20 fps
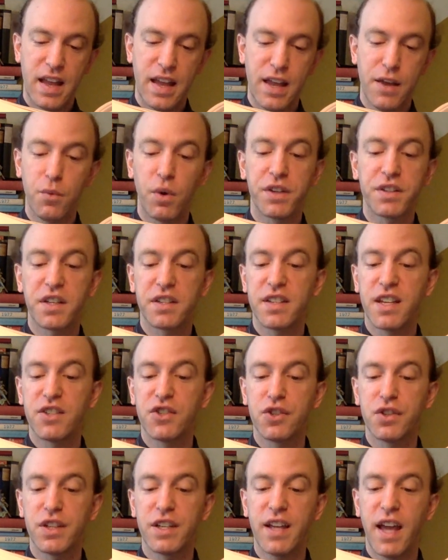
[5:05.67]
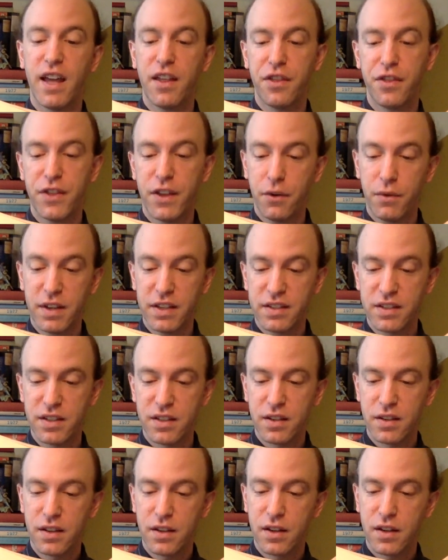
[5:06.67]
He was essentially a
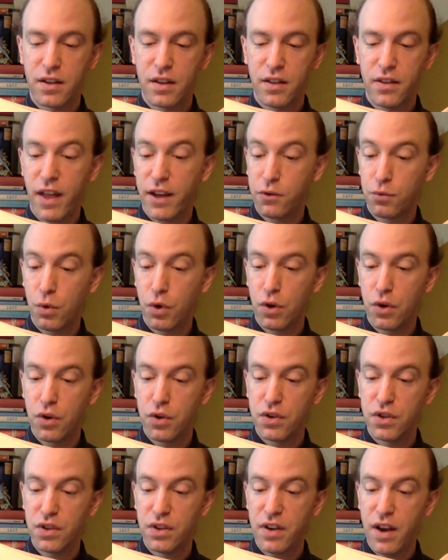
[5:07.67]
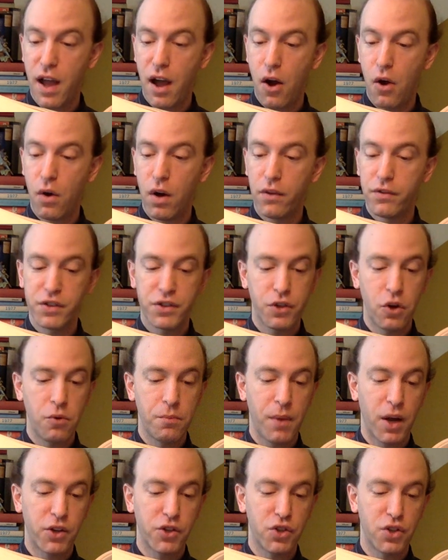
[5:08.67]
theorist, that word now of so
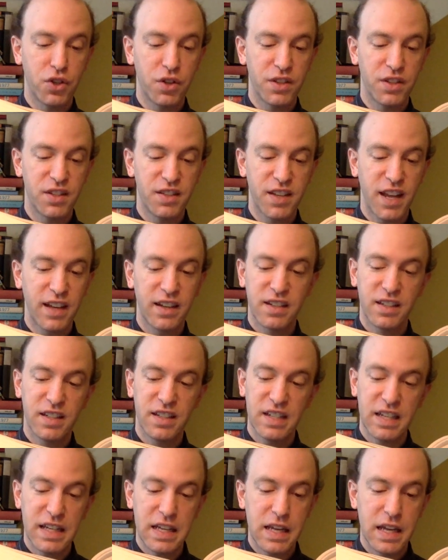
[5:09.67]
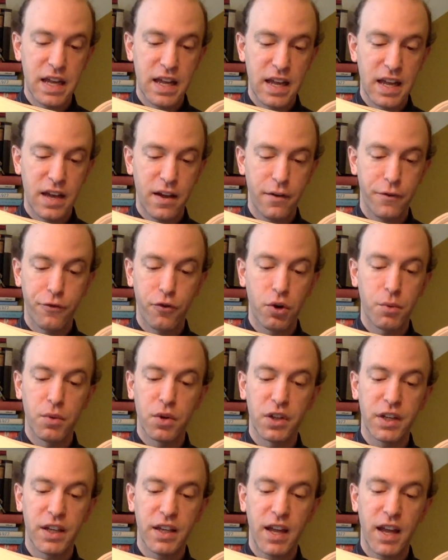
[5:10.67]
much sanctity,
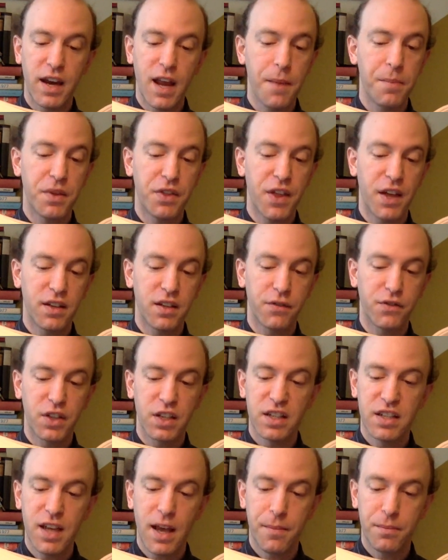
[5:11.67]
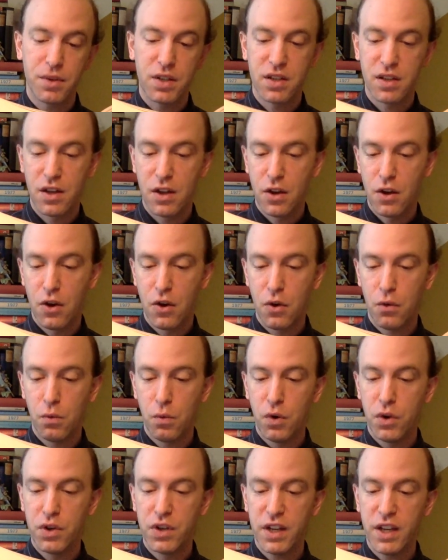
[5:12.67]
formerly an epithet of contempt.
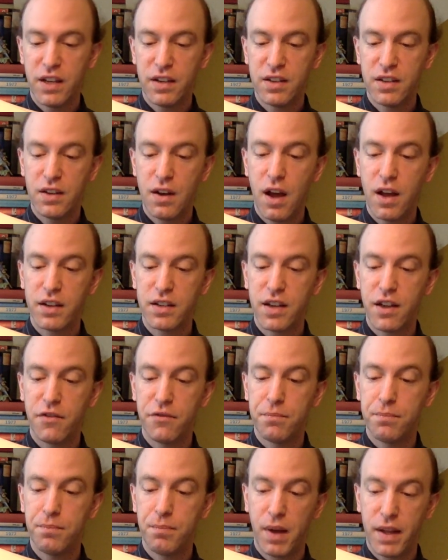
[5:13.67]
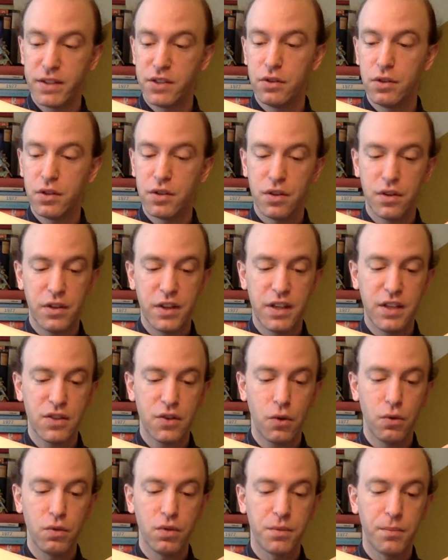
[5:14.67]
Would it not have puzzled these
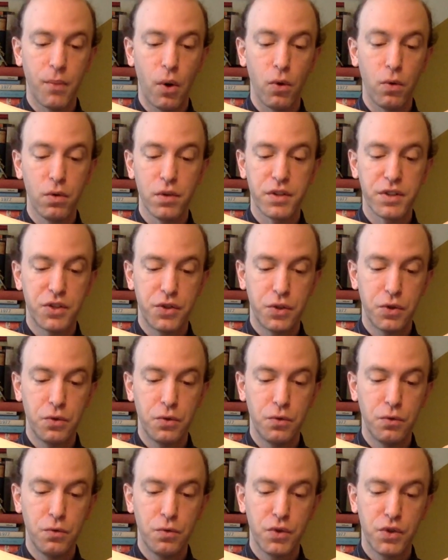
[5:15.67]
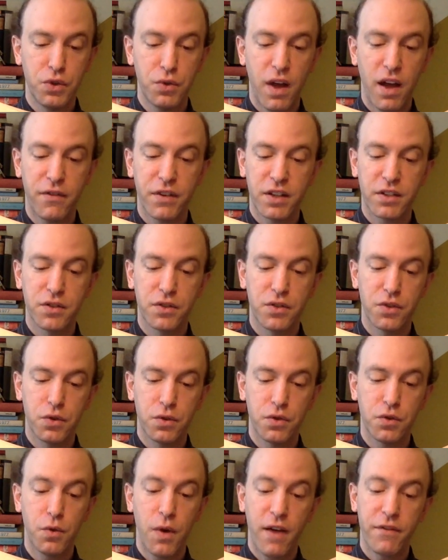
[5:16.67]
old moles too to
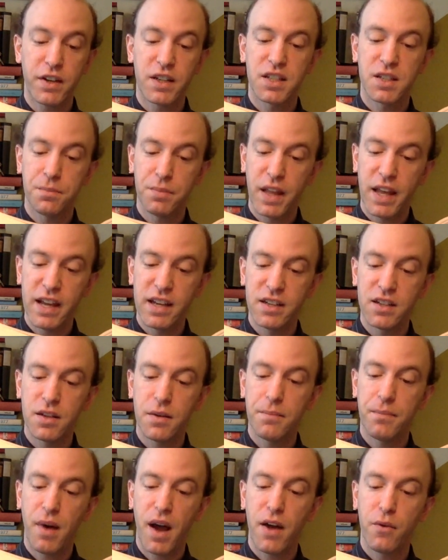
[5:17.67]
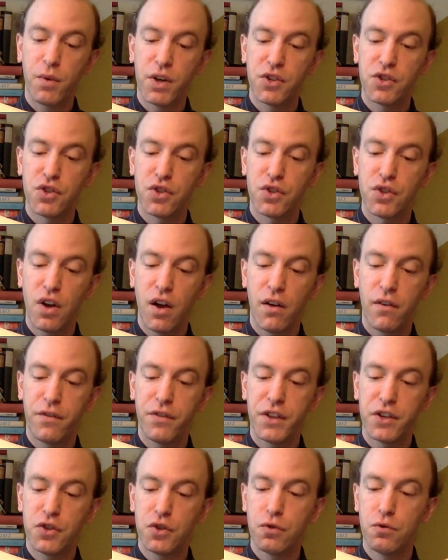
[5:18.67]
have explained by which
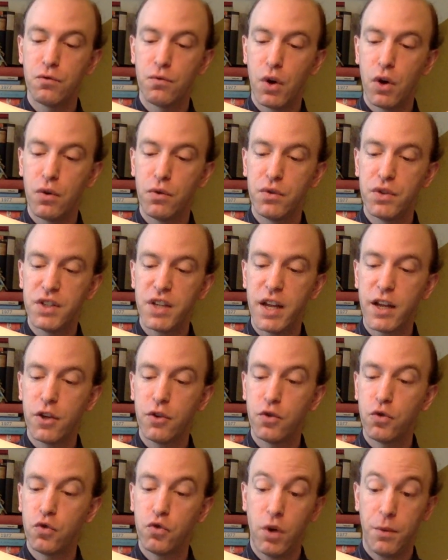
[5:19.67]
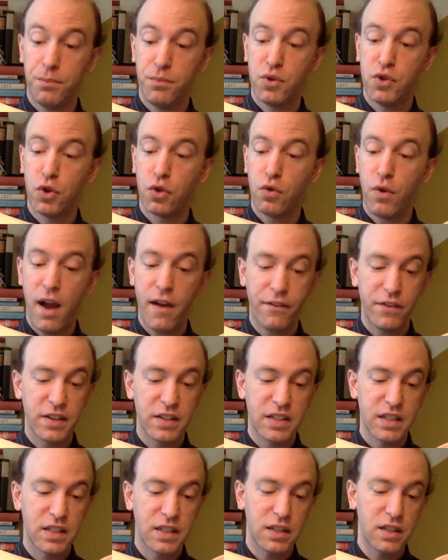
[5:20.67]
of the two roads a
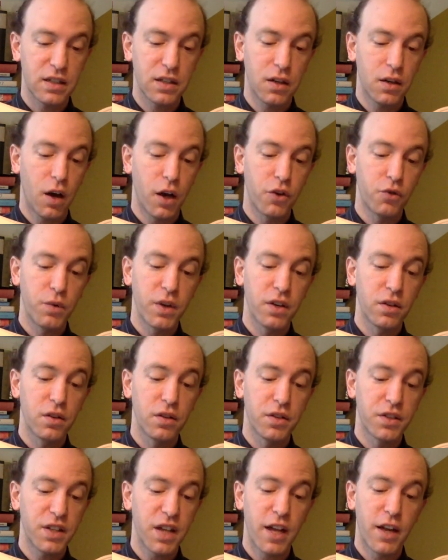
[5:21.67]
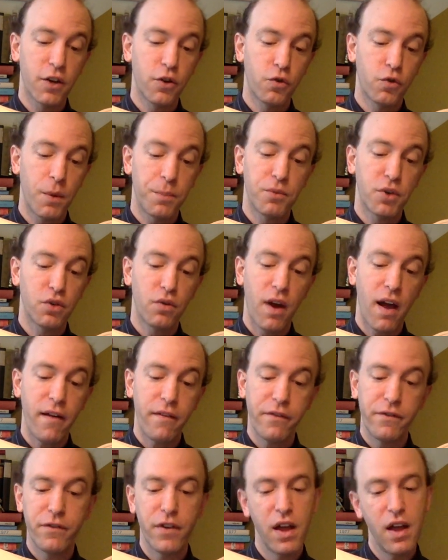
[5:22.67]
cryptographist unriddles a
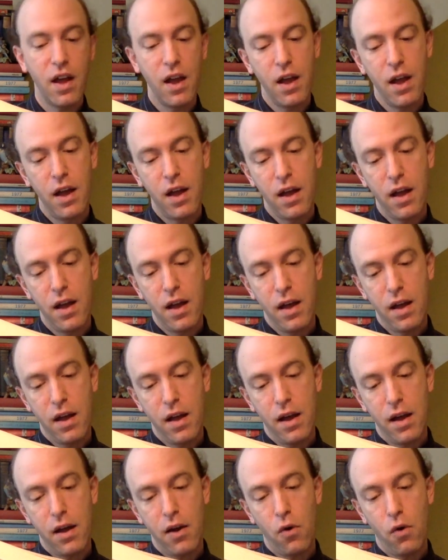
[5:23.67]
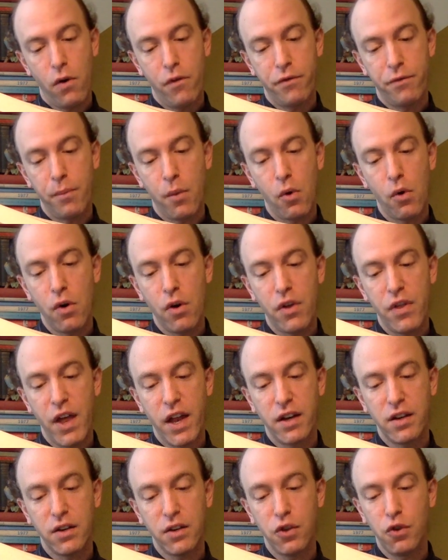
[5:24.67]
cryptograph of more
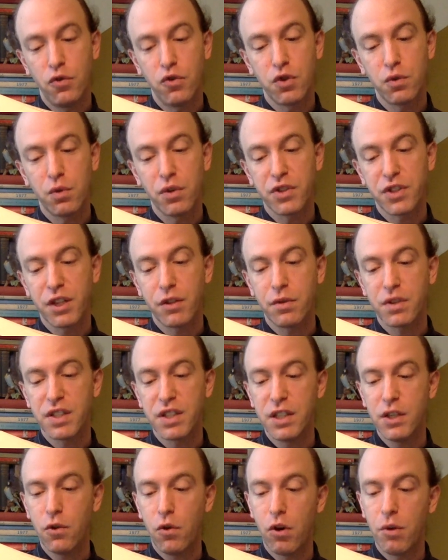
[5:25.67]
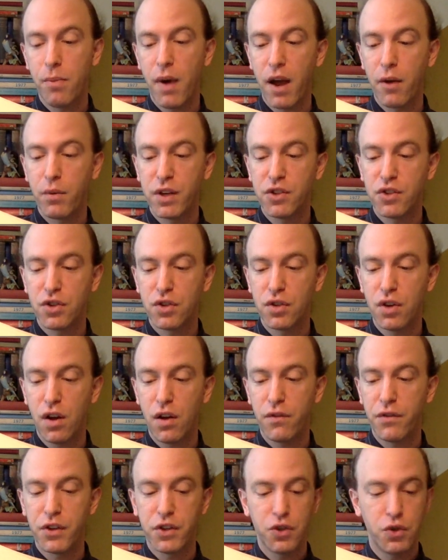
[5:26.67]
than usual secrecy, or by which
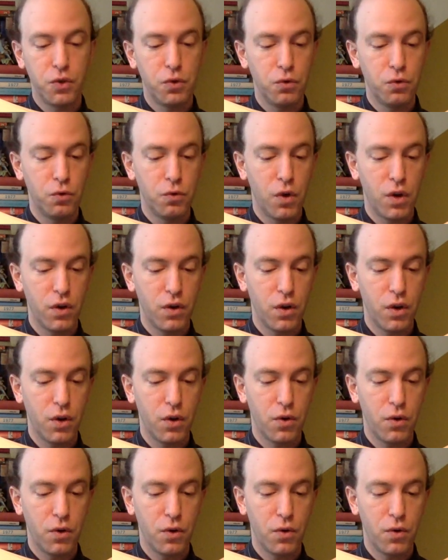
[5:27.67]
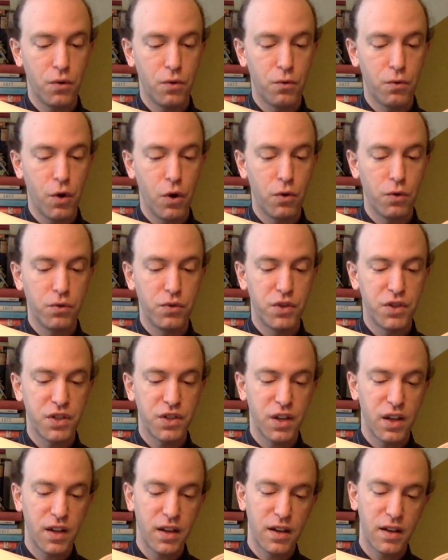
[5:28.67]
of the two
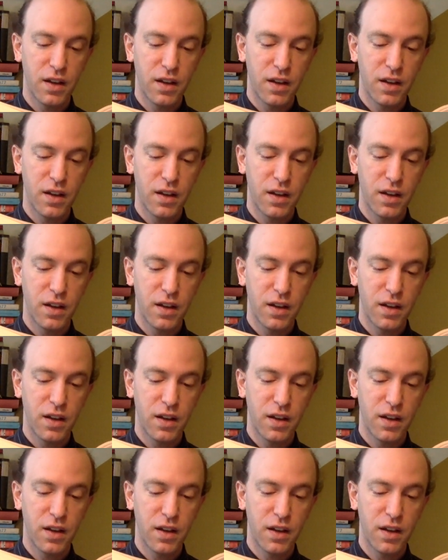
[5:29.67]
roads